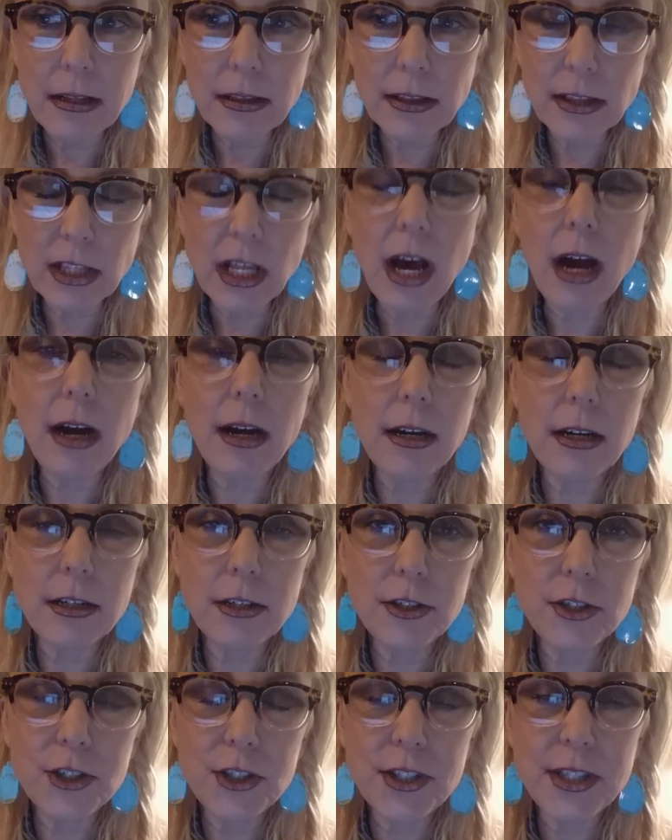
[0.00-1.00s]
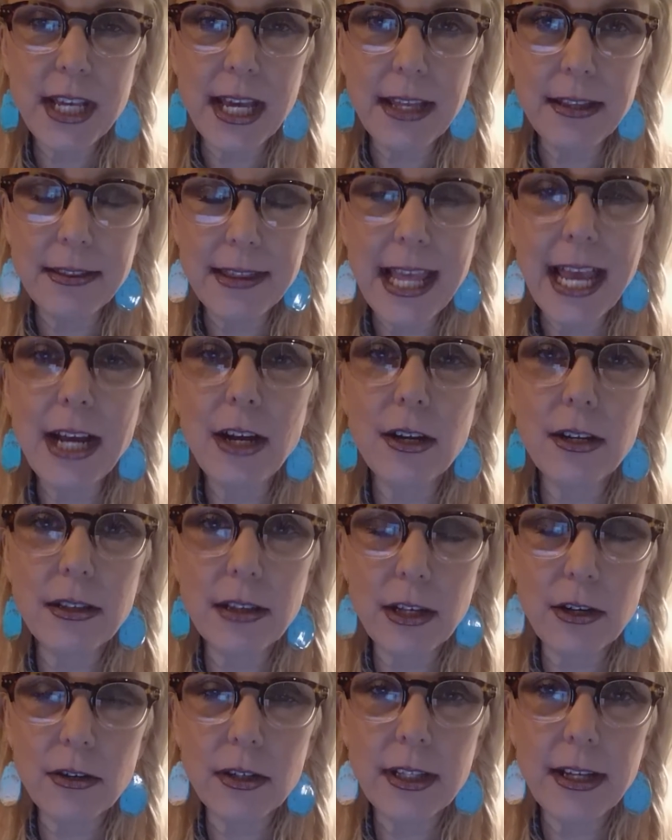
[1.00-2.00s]
large that they could
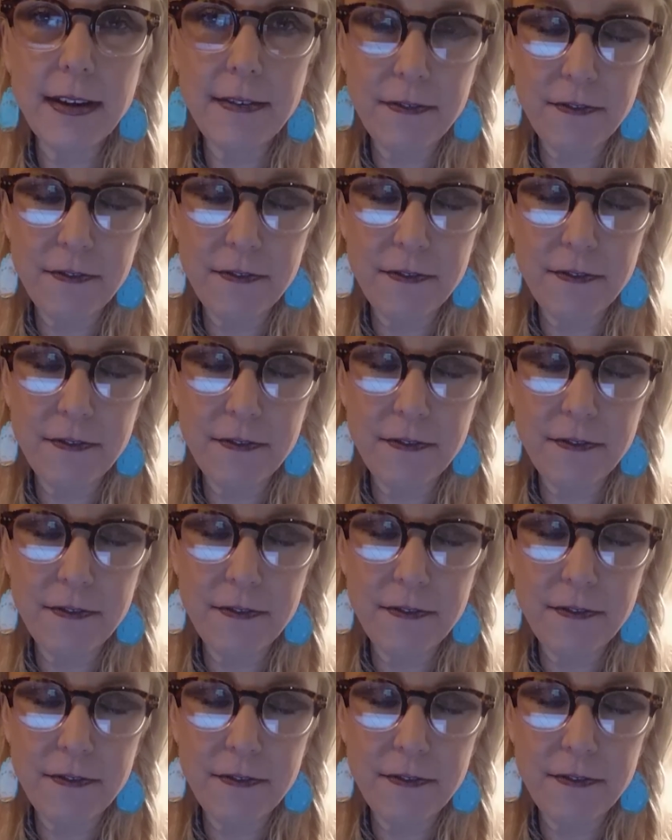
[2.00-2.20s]
literally